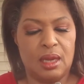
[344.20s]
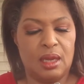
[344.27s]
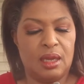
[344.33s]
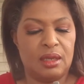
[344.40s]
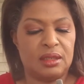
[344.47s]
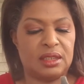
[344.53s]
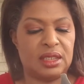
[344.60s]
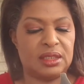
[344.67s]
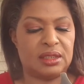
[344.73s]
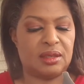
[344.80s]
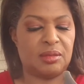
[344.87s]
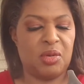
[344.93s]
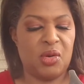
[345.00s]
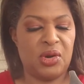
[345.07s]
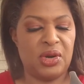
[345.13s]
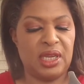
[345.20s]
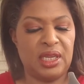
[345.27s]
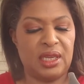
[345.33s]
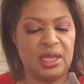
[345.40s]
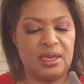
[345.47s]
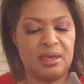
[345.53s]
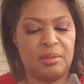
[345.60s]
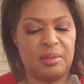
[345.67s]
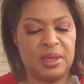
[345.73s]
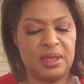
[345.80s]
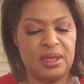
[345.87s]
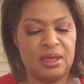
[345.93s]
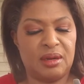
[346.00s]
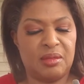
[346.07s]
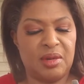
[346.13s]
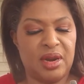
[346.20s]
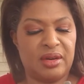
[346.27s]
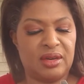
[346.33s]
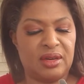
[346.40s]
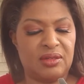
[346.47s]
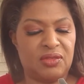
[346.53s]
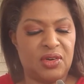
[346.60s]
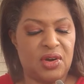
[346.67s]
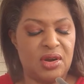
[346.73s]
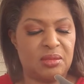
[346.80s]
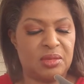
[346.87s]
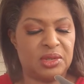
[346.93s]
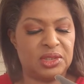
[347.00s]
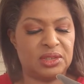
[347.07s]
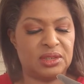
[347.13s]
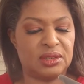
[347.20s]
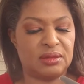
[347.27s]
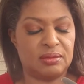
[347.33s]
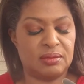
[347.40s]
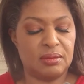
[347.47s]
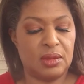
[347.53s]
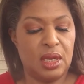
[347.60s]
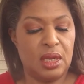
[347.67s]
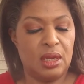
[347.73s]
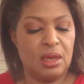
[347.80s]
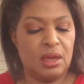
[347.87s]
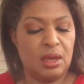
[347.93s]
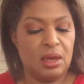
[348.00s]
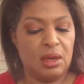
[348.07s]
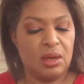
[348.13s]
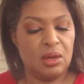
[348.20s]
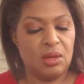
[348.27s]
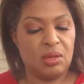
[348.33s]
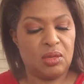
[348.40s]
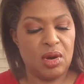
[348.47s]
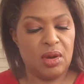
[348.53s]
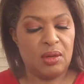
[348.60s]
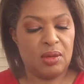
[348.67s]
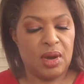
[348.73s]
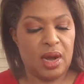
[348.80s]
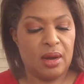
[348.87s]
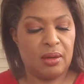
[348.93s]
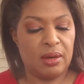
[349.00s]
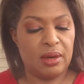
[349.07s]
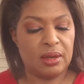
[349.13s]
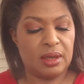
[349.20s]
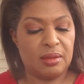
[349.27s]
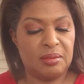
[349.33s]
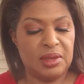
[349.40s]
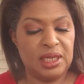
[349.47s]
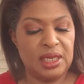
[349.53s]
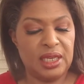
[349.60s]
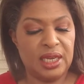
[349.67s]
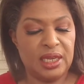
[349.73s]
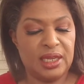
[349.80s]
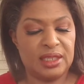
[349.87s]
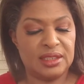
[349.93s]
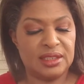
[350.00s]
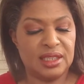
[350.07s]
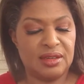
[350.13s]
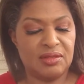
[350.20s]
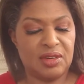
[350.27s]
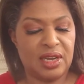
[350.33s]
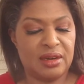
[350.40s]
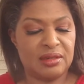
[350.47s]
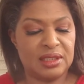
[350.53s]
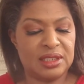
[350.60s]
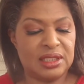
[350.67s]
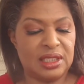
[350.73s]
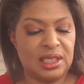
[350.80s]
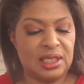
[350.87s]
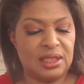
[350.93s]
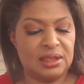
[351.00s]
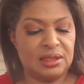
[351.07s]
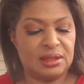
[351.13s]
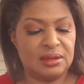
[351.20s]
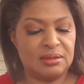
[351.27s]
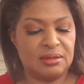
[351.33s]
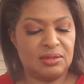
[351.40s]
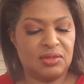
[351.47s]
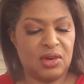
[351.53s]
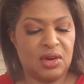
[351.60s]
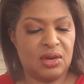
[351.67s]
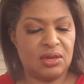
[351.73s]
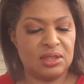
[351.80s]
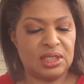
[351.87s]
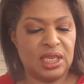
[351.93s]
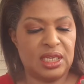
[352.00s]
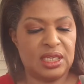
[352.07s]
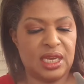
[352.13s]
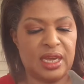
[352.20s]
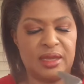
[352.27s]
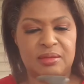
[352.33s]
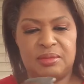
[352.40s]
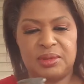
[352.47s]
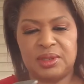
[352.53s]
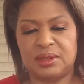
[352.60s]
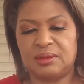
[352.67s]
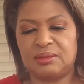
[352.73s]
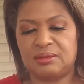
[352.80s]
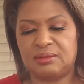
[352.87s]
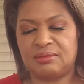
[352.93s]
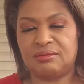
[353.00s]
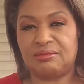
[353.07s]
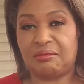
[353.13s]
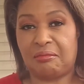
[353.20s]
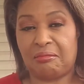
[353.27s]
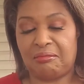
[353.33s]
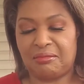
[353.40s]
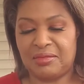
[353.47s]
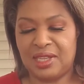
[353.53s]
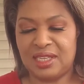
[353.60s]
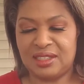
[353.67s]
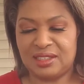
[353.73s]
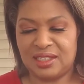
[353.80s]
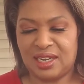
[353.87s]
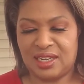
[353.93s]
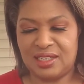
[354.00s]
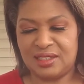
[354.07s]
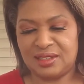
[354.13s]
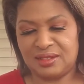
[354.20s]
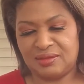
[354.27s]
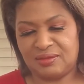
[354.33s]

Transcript: It says supporting independent American farmers who grow our camellia and sunflower seeds for all skin types. That's nice.